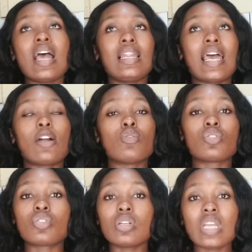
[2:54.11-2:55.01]
Like on
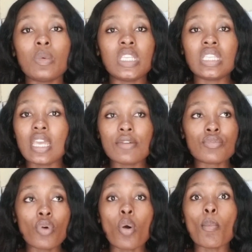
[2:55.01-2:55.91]
Sunday we eat
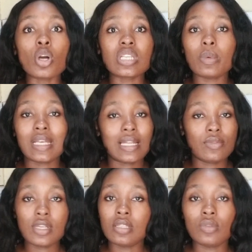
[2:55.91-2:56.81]
eru, on Monday we
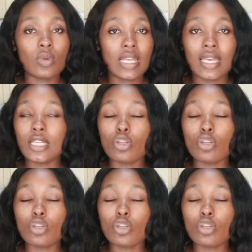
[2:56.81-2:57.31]
cannot eat ndole.